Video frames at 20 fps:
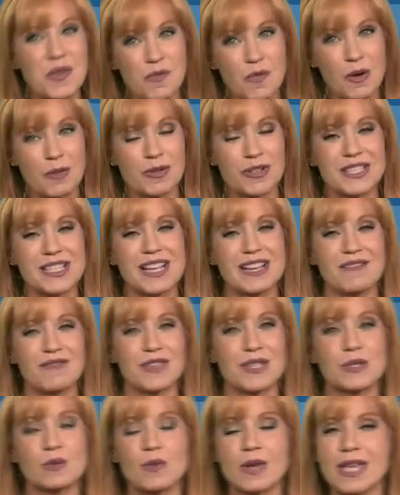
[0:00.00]
warmer side of
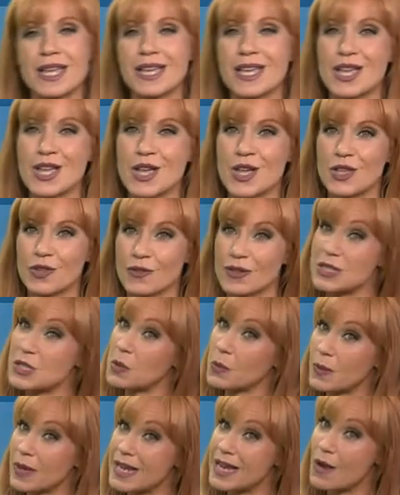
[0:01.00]
this week. Rest of
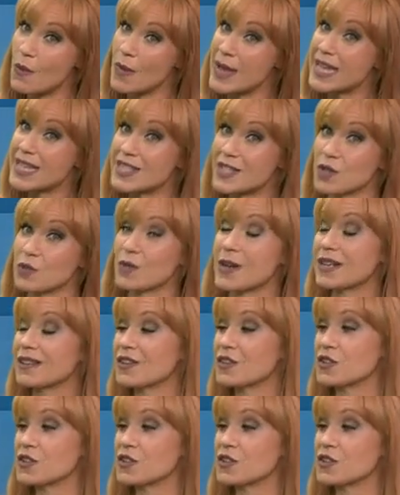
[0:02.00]
the week is going to run a little